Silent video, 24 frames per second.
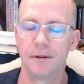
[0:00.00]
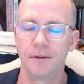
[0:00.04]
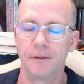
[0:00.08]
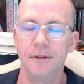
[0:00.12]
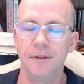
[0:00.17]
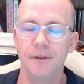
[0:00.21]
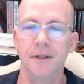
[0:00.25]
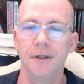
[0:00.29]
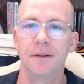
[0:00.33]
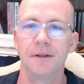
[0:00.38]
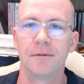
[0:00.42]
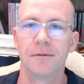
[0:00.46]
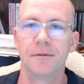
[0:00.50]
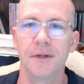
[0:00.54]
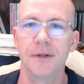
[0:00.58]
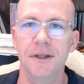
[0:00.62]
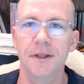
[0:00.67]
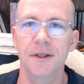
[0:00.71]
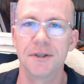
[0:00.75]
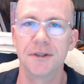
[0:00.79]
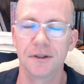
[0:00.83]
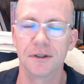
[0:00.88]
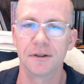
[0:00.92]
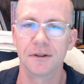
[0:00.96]

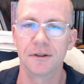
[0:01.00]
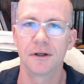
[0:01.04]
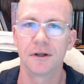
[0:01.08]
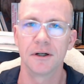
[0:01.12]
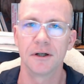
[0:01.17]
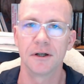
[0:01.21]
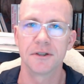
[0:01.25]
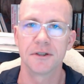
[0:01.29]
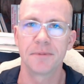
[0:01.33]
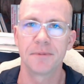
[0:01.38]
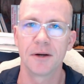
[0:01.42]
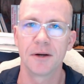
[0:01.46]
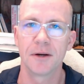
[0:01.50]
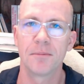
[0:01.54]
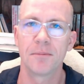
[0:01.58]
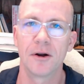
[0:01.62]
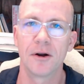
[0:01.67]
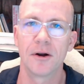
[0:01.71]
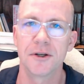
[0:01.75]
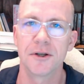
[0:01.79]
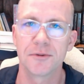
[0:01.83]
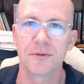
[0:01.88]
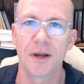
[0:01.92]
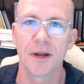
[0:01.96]
D3s are spare
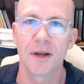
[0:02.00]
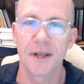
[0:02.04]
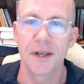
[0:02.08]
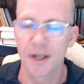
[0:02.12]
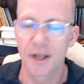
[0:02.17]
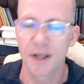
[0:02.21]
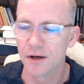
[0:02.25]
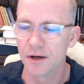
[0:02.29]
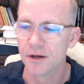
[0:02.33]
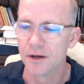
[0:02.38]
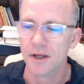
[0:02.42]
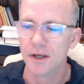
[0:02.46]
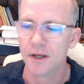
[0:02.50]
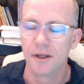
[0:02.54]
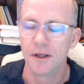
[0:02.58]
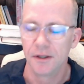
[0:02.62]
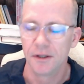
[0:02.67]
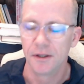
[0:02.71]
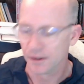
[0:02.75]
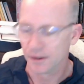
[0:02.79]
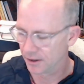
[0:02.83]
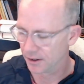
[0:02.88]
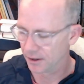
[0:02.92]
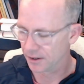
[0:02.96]
parts right now.
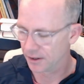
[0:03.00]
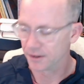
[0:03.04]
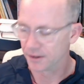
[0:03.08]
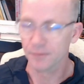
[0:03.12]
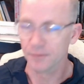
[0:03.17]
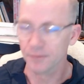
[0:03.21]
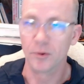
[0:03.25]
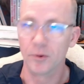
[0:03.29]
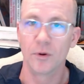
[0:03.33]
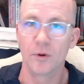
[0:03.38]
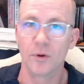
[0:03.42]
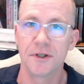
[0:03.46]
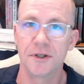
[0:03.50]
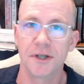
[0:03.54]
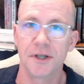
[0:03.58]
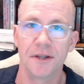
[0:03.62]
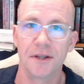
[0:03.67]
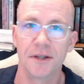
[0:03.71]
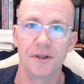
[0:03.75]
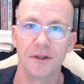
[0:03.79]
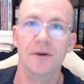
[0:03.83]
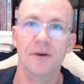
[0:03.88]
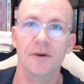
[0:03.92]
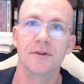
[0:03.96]
The boards
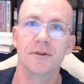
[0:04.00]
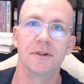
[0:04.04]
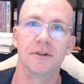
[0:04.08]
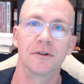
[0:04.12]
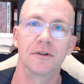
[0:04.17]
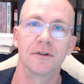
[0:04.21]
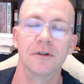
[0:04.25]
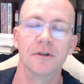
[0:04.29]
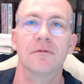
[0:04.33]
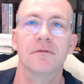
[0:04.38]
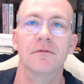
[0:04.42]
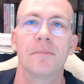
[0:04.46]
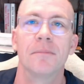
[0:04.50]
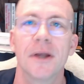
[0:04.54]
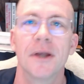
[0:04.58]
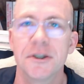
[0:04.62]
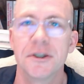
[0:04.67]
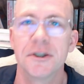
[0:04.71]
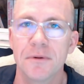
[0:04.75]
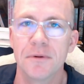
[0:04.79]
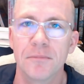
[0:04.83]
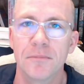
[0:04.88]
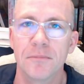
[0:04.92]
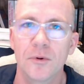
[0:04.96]
on those are good
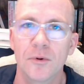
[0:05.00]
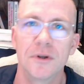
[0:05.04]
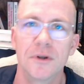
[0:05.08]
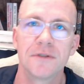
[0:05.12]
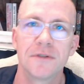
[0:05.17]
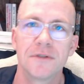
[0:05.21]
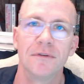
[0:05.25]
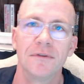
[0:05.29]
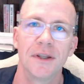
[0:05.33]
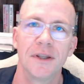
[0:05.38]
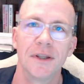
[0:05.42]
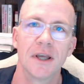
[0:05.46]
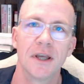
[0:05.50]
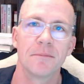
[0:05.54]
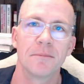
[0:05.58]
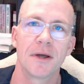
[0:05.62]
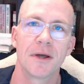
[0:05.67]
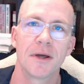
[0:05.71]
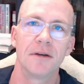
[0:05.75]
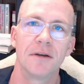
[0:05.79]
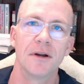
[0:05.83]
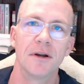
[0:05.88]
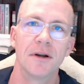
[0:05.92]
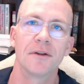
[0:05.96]
replacement boards for the
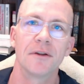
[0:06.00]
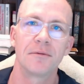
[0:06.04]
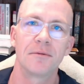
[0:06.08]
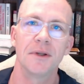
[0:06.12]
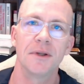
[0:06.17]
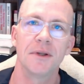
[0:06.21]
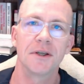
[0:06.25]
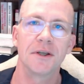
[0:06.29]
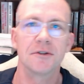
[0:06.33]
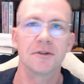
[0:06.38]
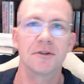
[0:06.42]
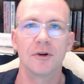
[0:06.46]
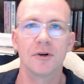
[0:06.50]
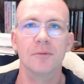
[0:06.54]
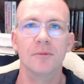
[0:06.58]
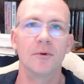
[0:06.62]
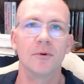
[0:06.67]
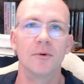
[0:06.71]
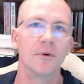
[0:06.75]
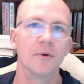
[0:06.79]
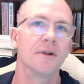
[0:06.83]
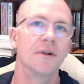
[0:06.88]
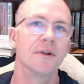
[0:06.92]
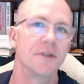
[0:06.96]
Antminer L3 control
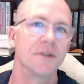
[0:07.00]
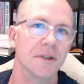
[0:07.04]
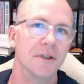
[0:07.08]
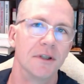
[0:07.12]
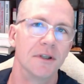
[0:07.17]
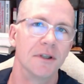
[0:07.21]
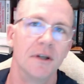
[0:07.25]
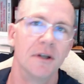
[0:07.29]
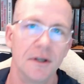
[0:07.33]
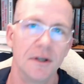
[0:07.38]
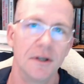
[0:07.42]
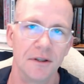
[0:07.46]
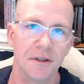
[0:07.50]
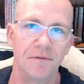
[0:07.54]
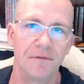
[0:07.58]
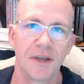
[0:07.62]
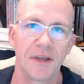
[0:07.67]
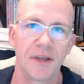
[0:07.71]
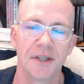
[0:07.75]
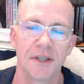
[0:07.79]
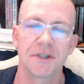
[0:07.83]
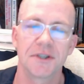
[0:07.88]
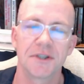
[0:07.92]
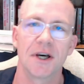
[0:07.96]
boards, and the
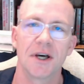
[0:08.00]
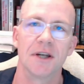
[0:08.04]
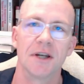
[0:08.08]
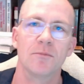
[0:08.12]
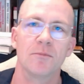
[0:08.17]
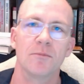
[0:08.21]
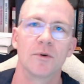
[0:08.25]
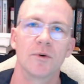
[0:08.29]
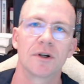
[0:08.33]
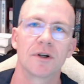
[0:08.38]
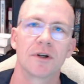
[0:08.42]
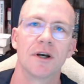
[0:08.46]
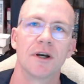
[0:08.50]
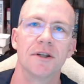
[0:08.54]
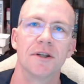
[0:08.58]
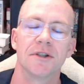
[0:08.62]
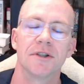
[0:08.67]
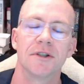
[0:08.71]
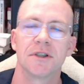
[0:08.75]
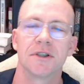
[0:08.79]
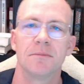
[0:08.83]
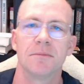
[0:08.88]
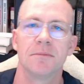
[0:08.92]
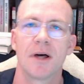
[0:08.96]
fans on them work on
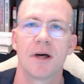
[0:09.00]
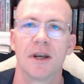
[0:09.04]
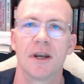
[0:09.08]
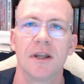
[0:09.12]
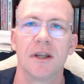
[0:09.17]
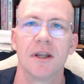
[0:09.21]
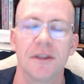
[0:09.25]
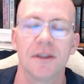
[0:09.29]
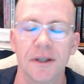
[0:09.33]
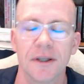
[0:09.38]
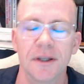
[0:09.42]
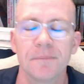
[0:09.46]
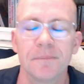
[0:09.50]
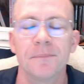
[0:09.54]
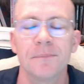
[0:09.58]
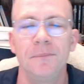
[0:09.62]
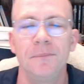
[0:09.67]
just about anything.